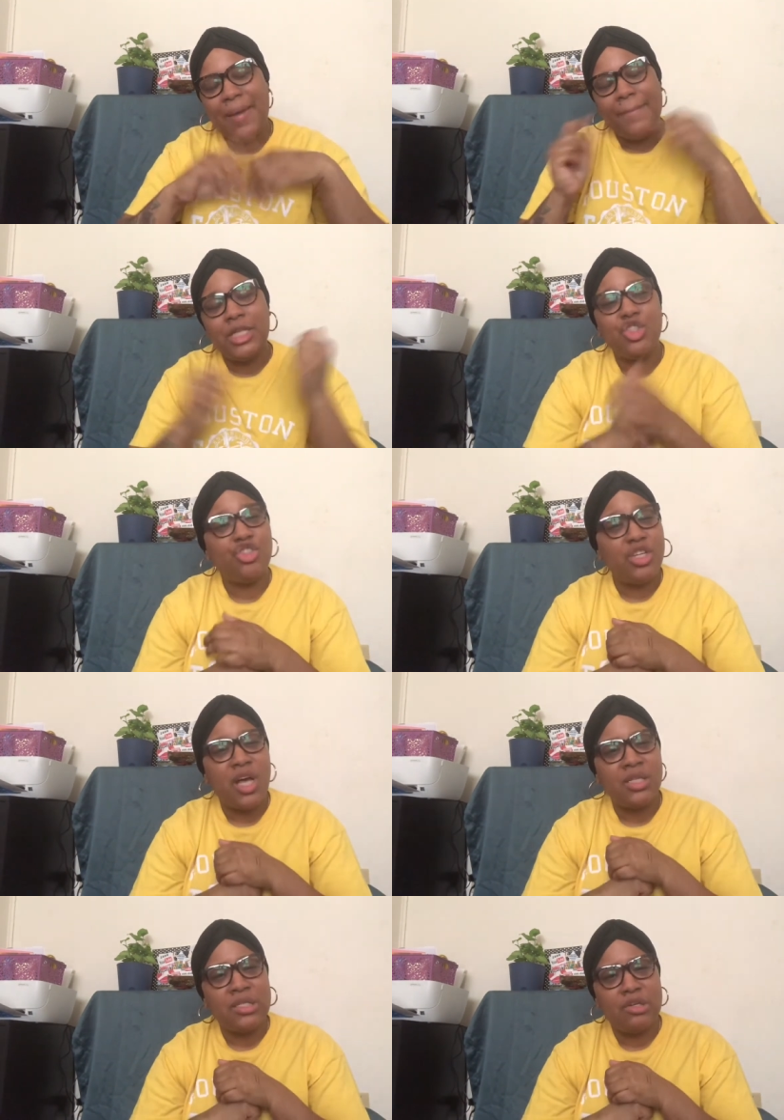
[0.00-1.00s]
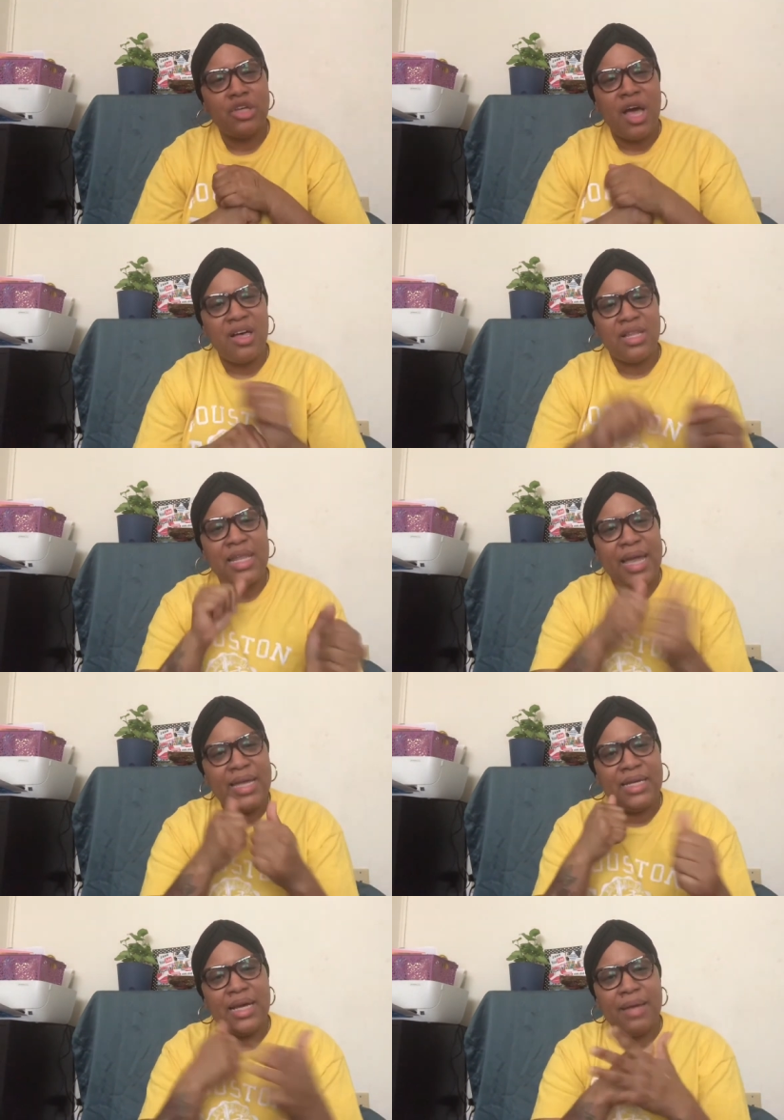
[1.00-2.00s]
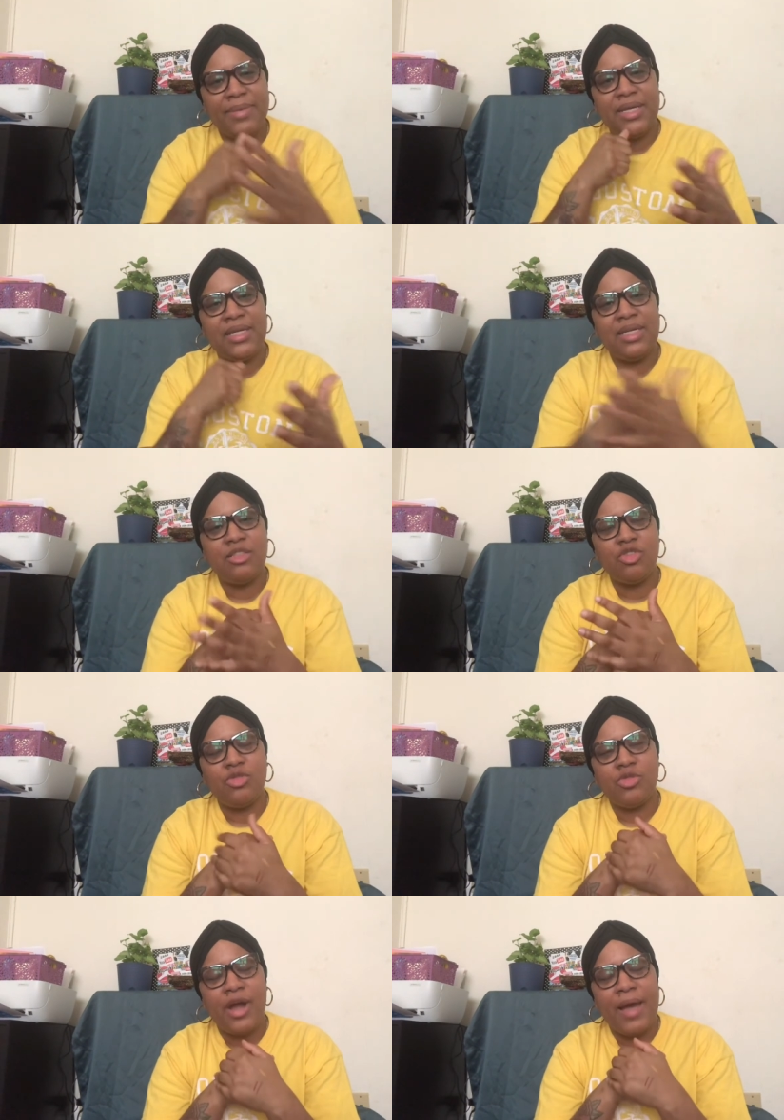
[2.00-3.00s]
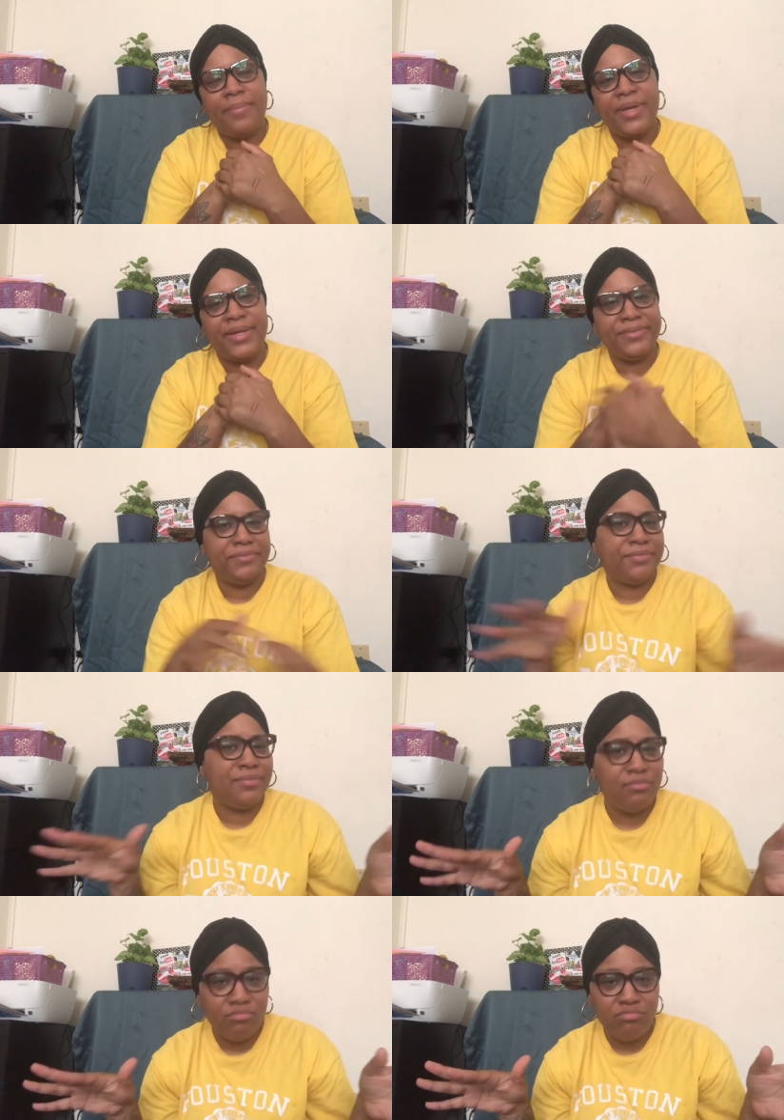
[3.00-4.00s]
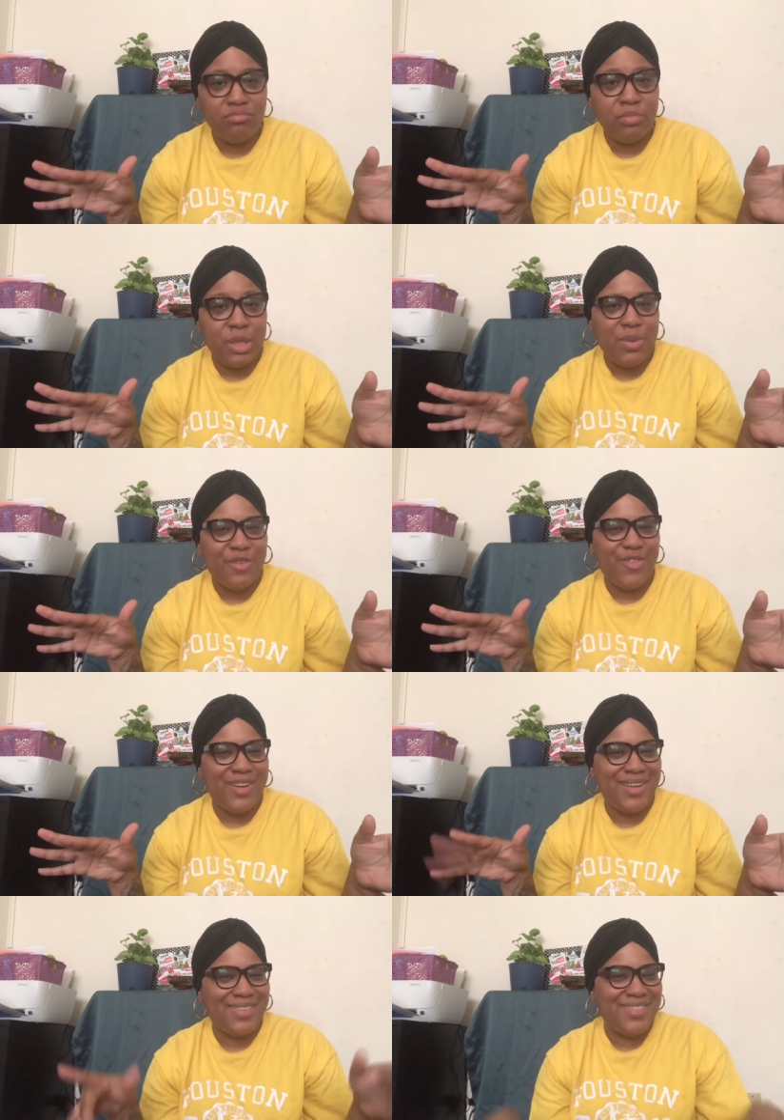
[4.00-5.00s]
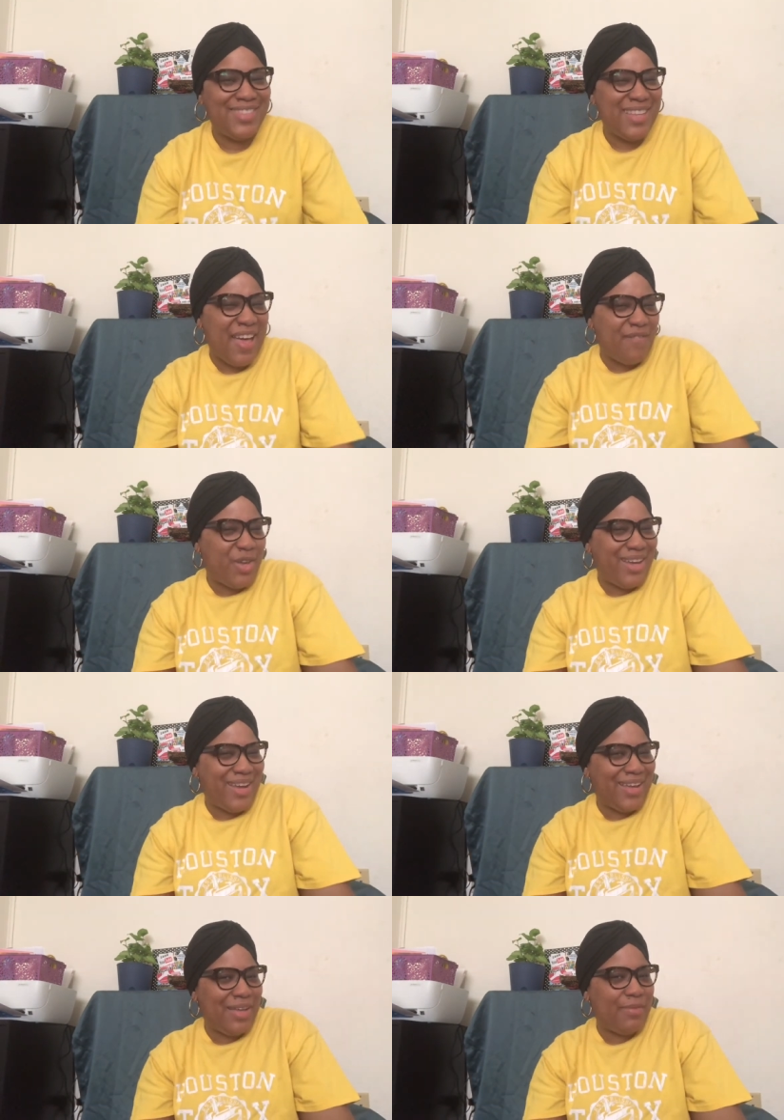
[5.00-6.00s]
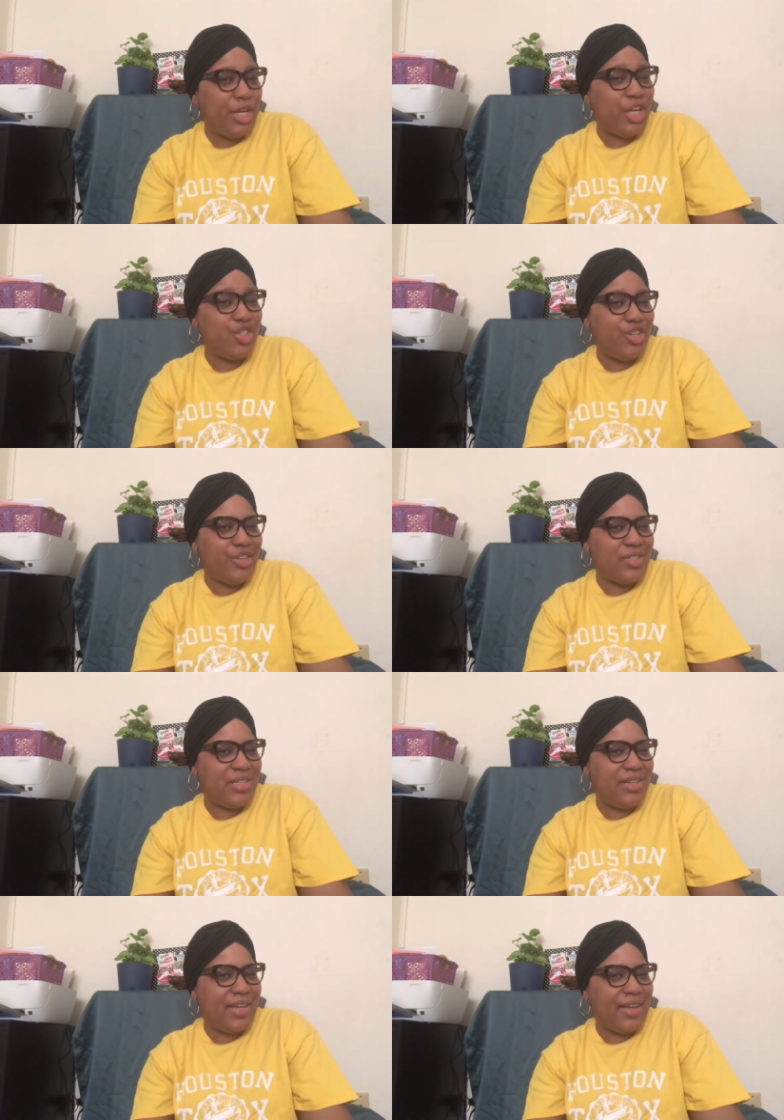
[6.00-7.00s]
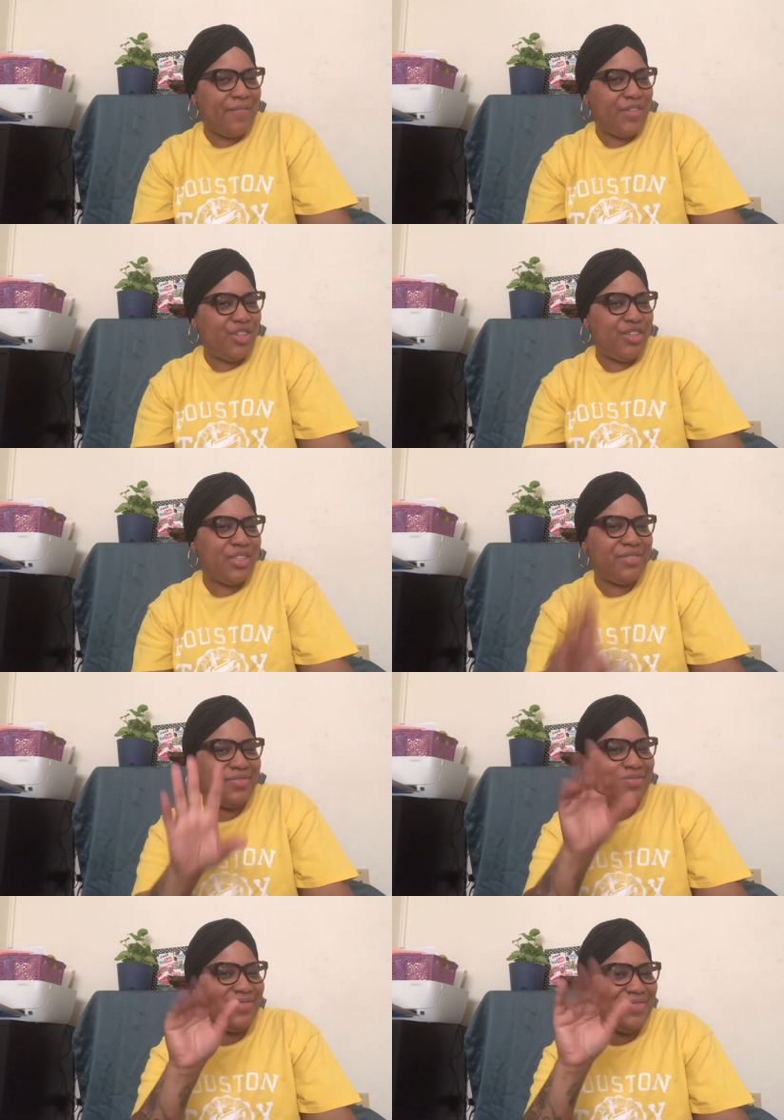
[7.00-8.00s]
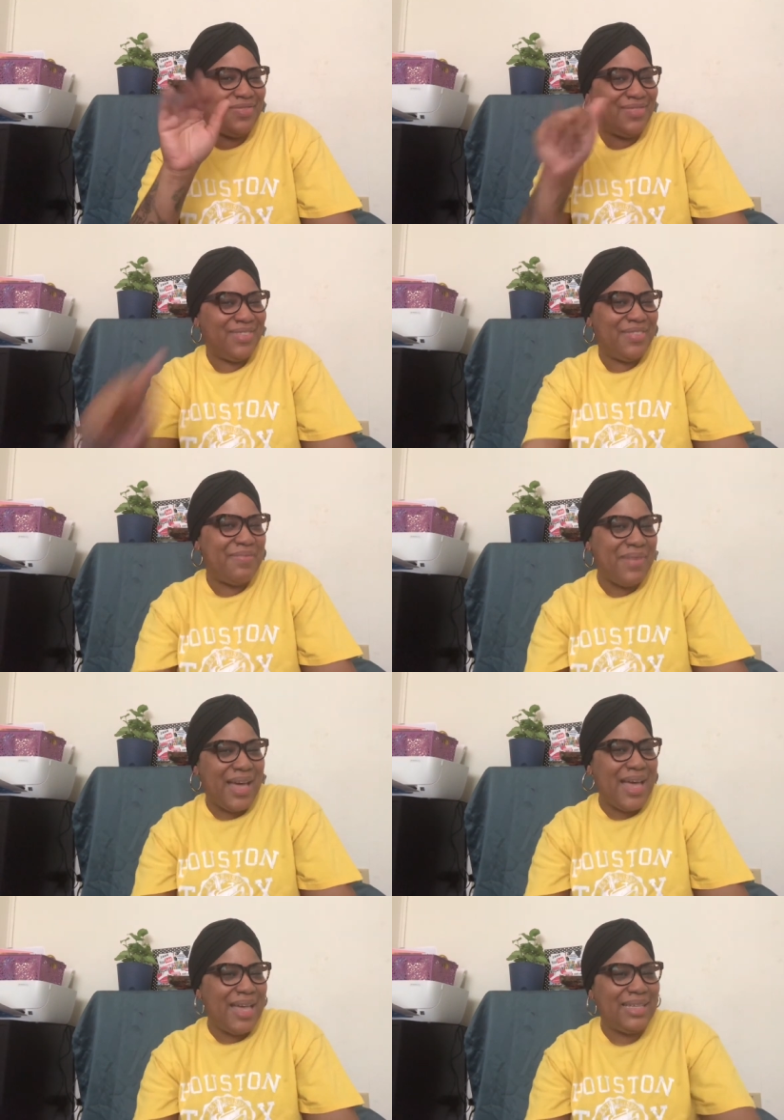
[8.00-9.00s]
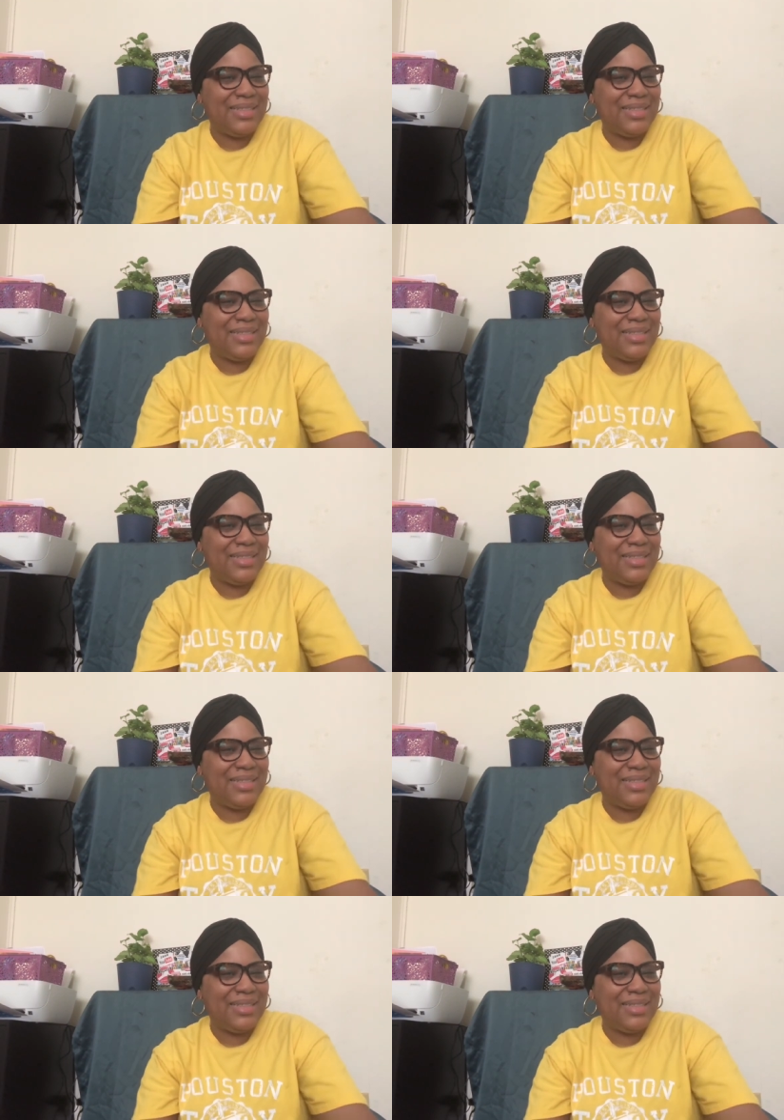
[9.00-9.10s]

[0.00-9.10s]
Make sure also y'all like, comment, and hit the subscribe button. Be my friend. You see how fun I am. Country girls love to have fun. Bye.